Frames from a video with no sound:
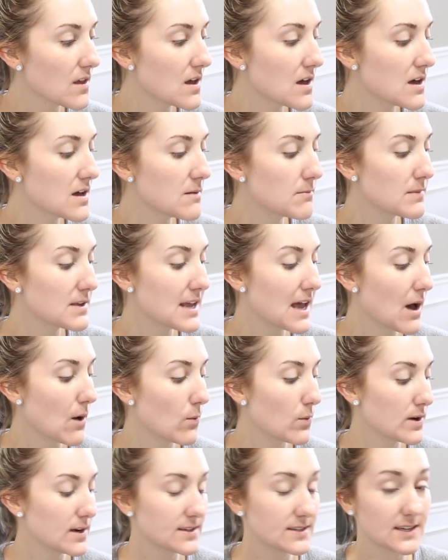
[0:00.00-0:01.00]

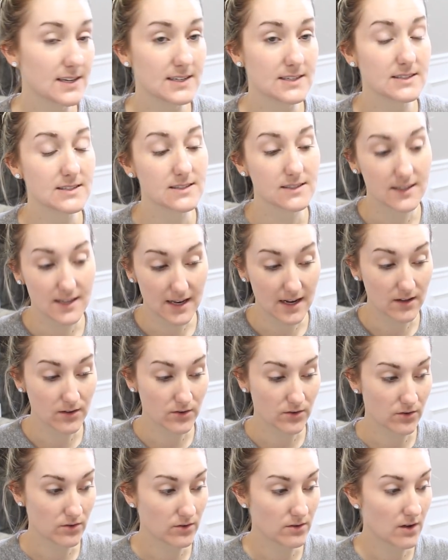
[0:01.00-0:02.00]
yeah, when it does get a
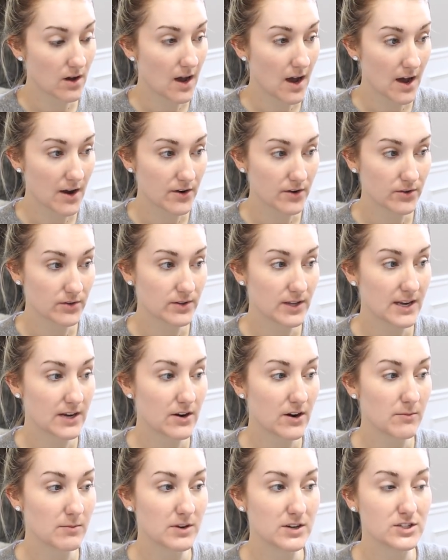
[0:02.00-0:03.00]
little hotter
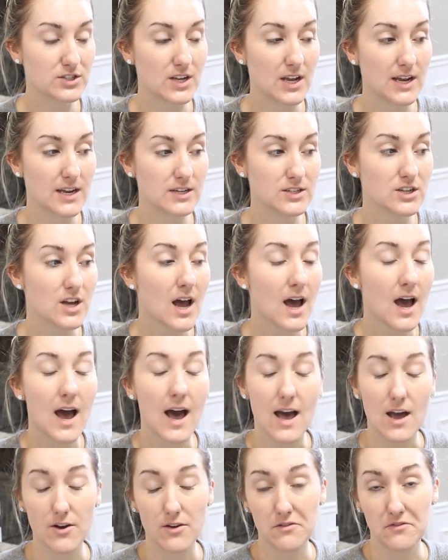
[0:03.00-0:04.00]
later, I'm gonna change.
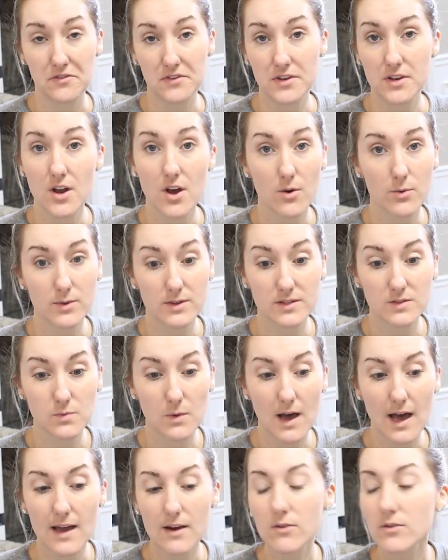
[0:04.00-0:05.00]
I don't even know
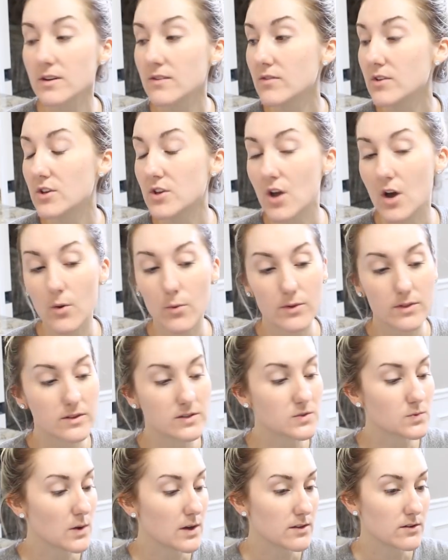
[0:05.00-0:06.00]
with
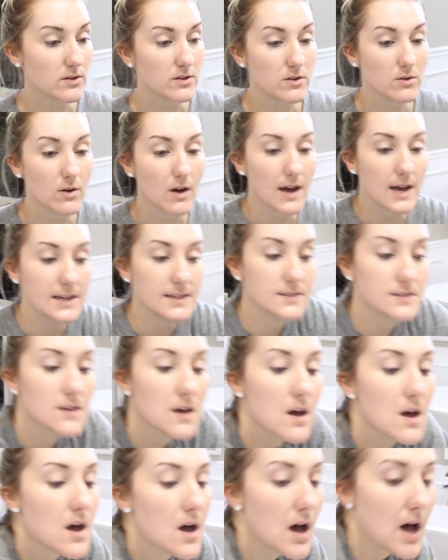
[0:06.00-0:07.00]
this weather, you guys.
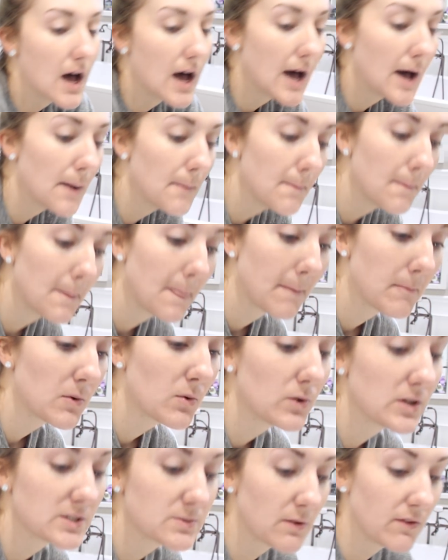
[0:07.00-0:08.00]
I'm
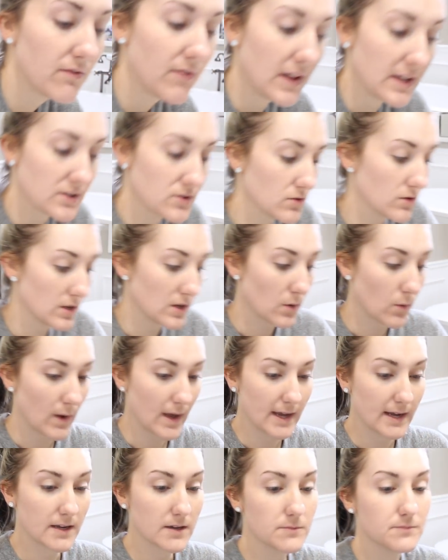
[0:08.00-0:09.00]
gonna wash my face really
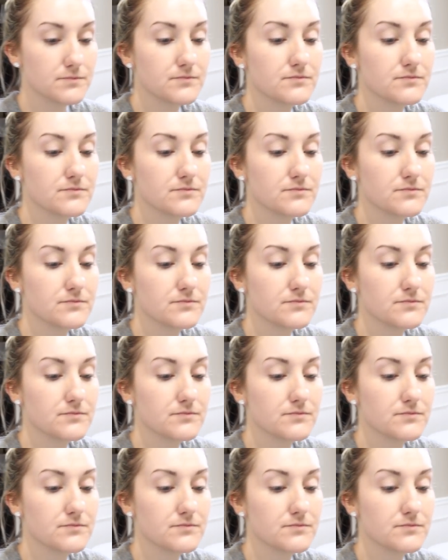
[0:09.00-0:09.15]
quick.